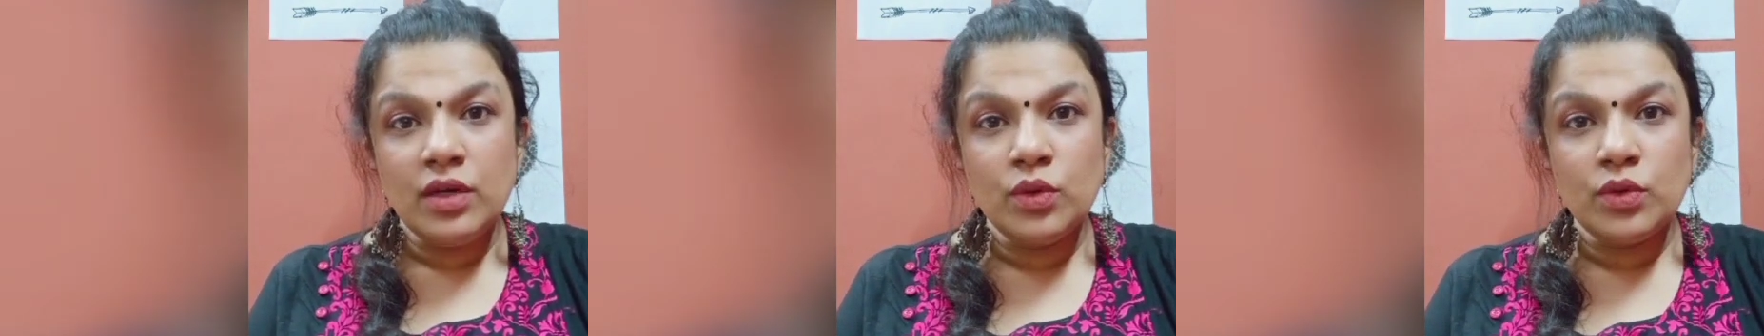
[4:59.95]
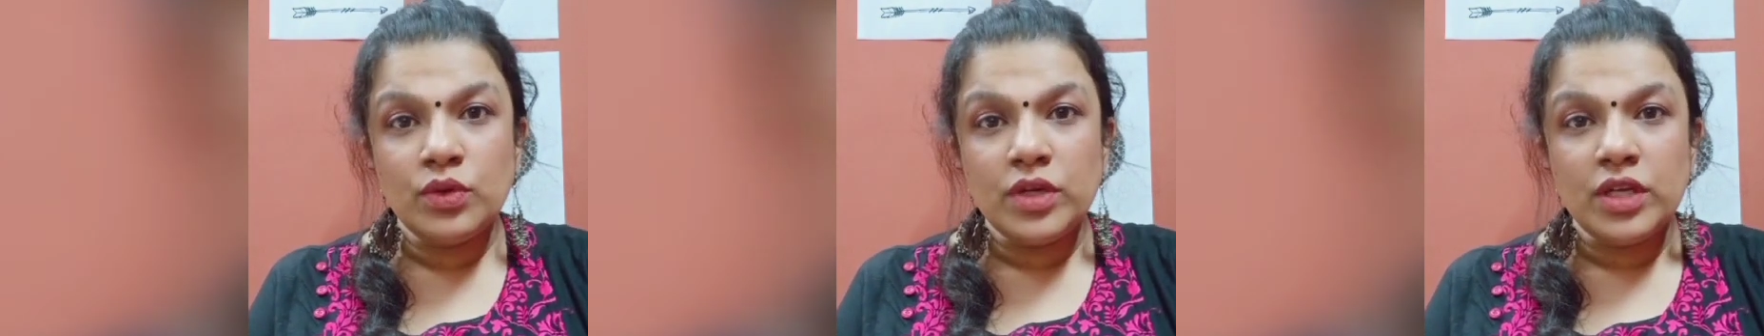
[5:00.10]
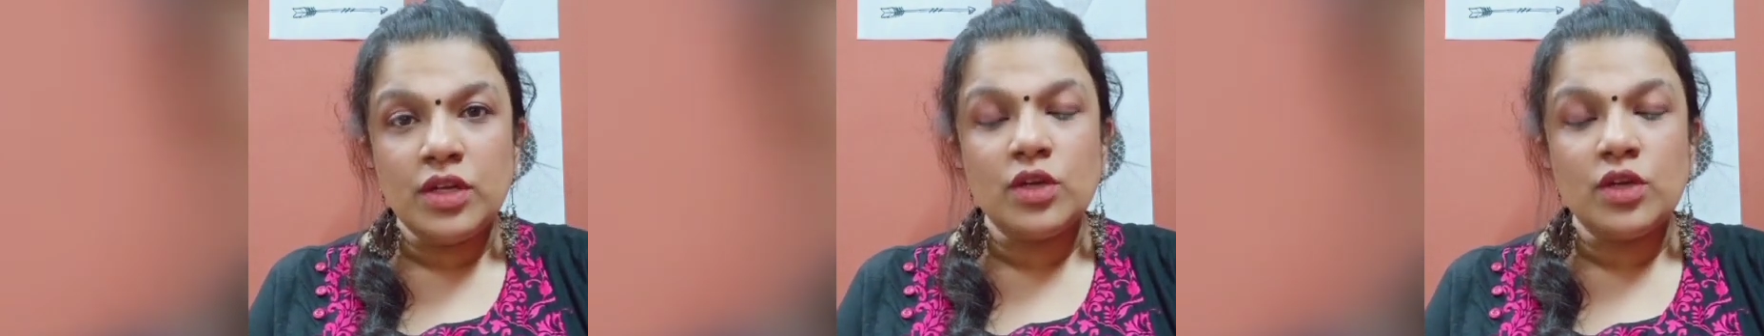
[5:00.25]

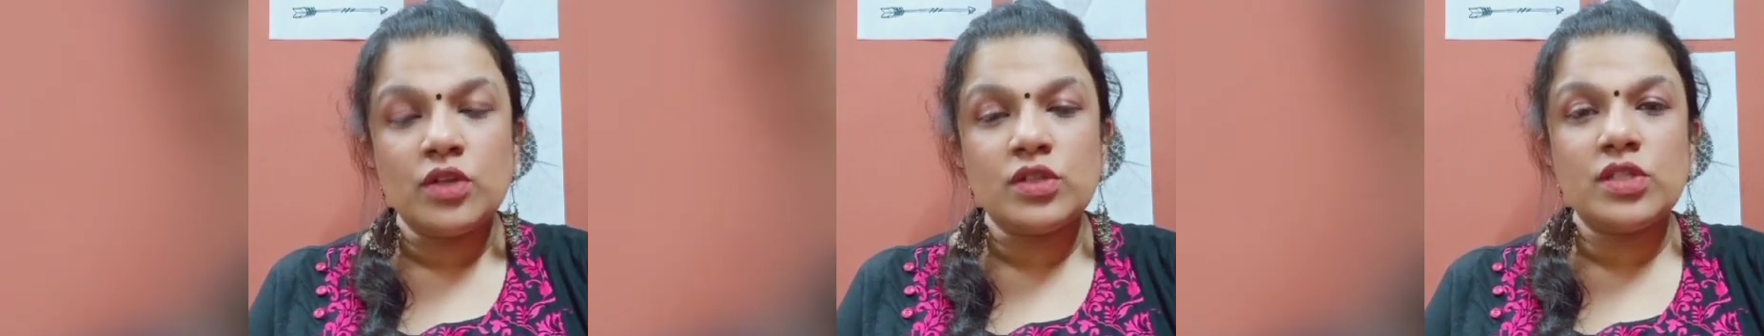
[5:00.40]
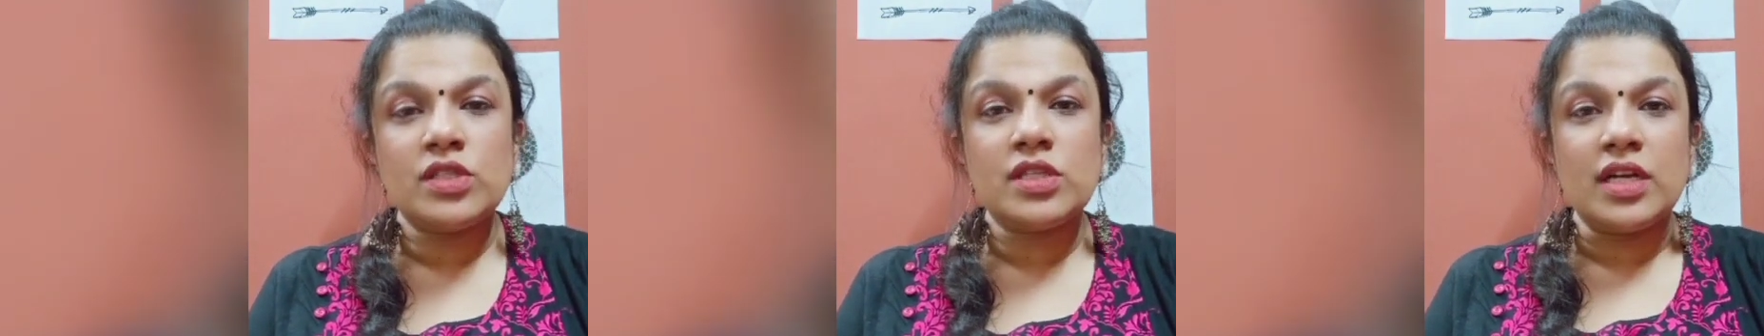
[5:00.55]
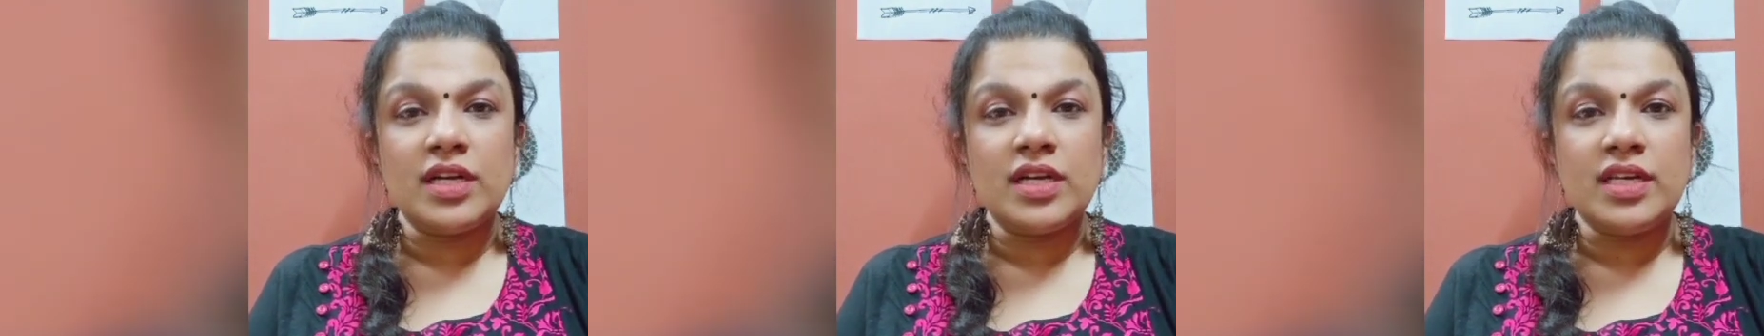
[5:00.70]
very good
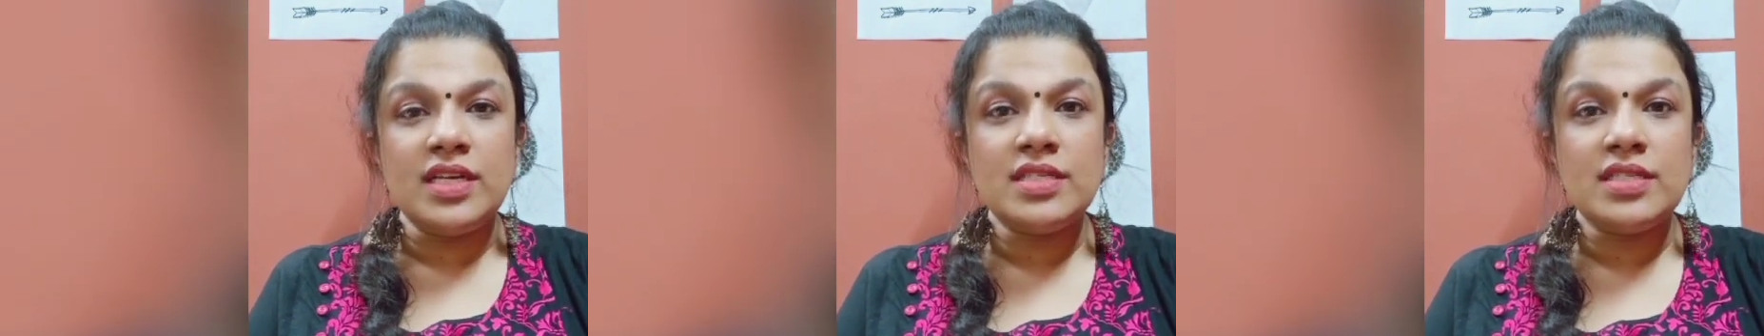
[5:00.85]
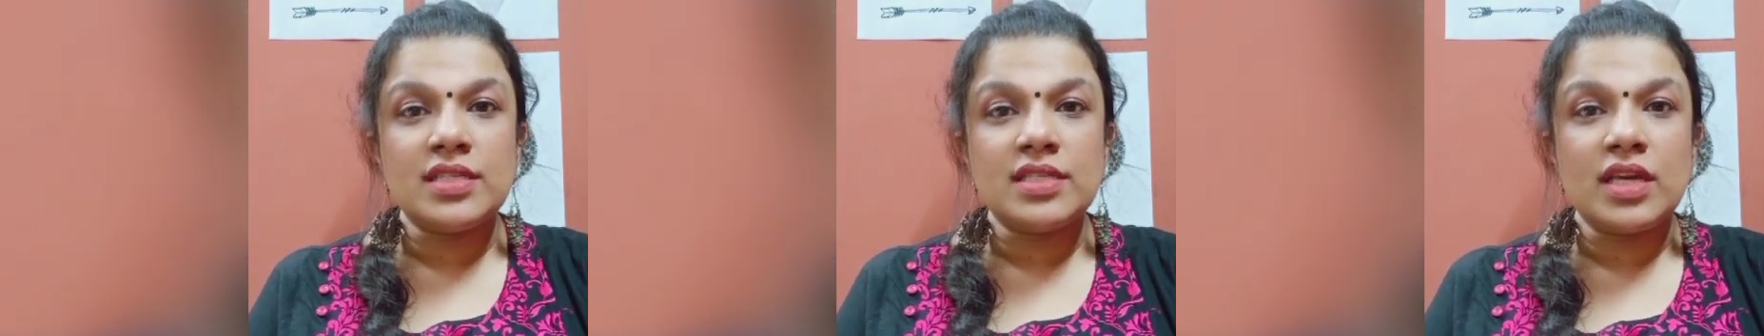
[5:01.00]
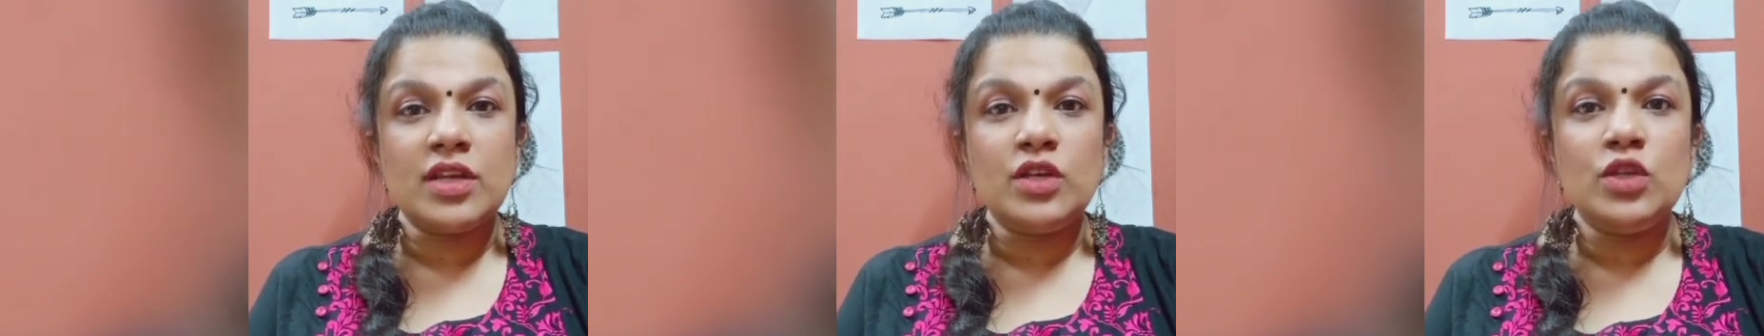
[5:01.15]
in your
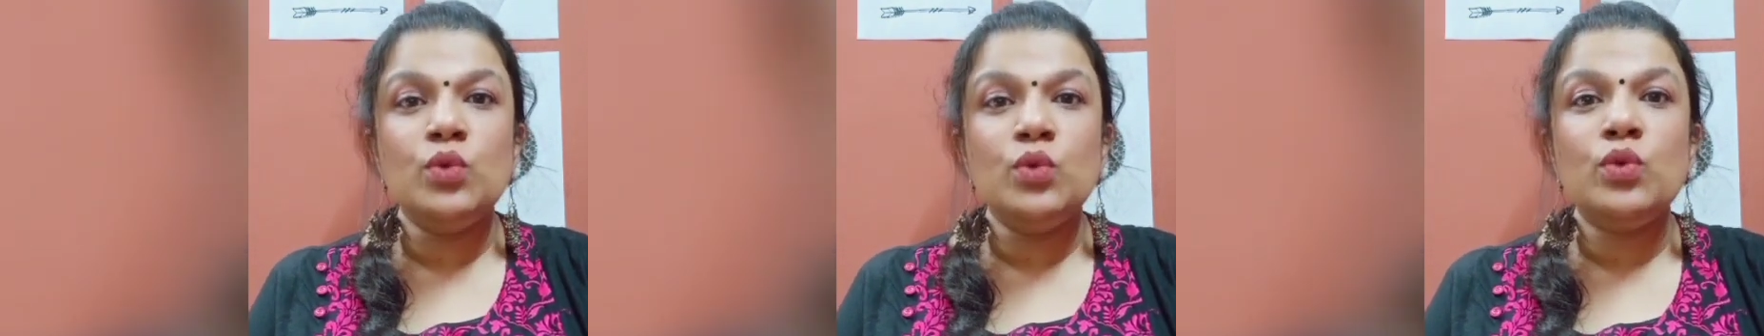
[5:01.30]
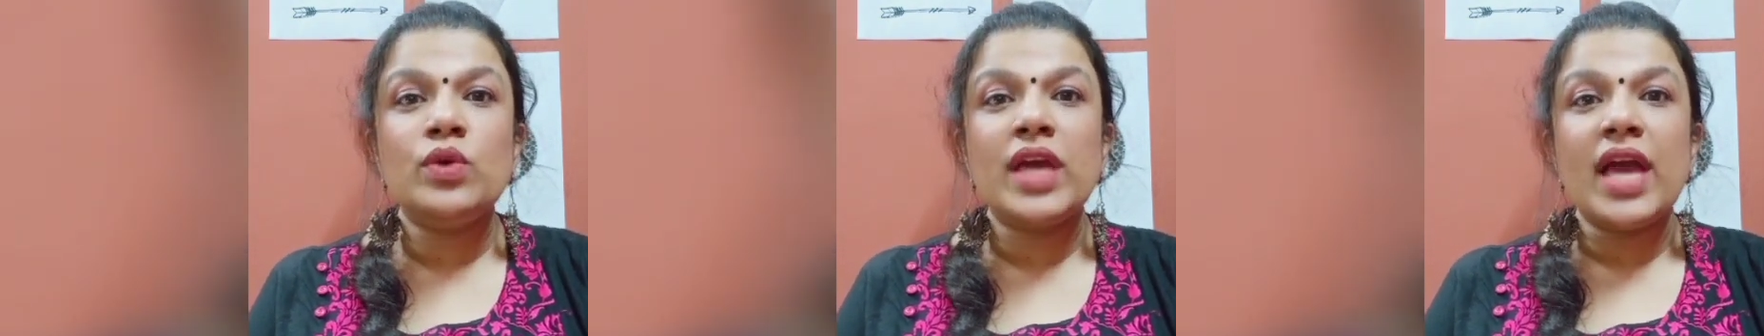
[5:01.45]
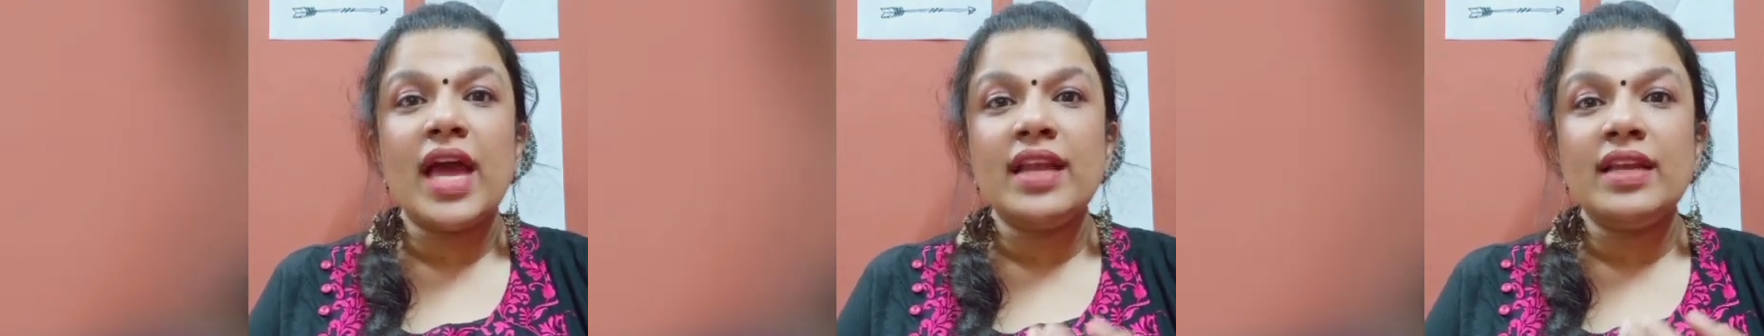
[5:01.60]
studies
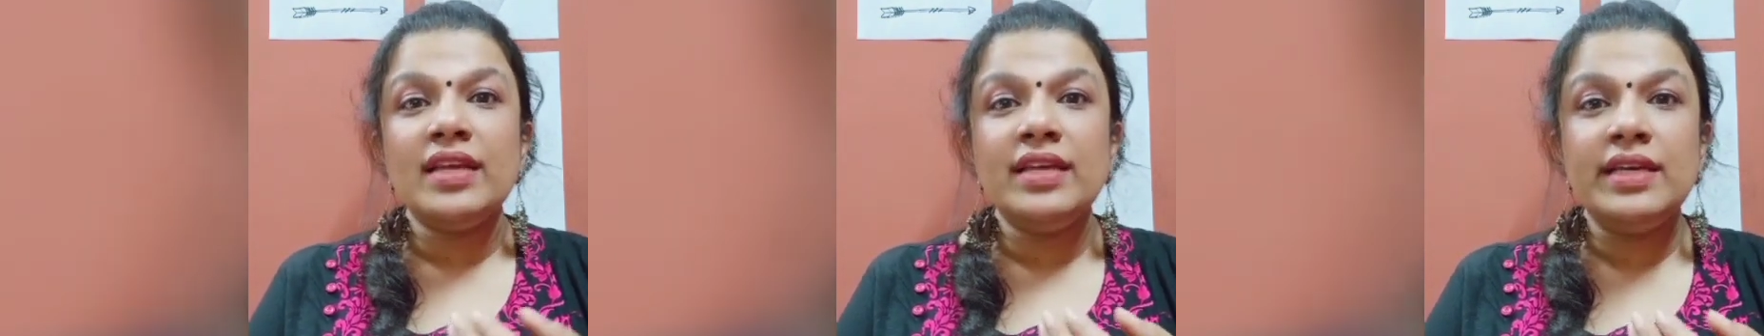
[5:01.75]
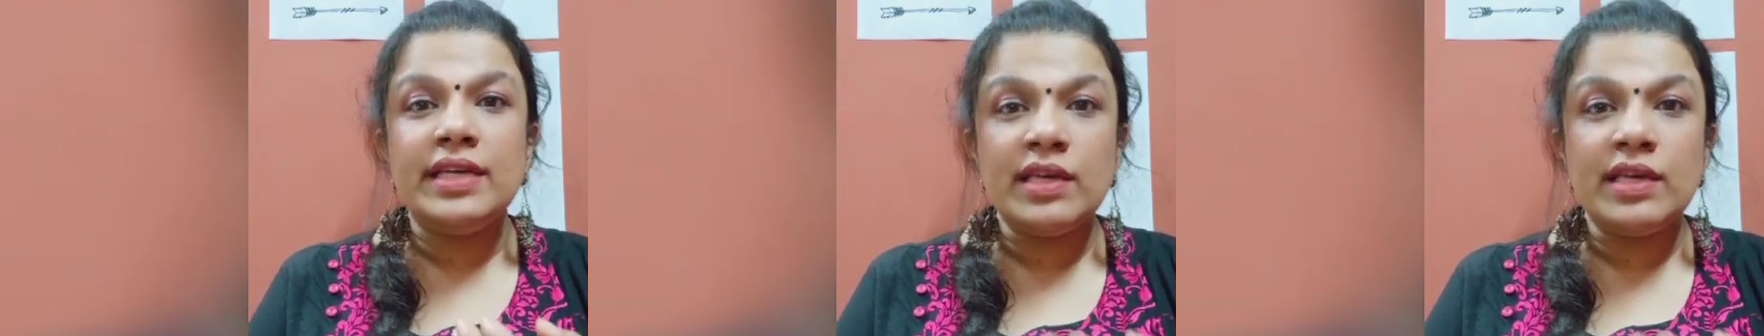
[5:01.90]
and you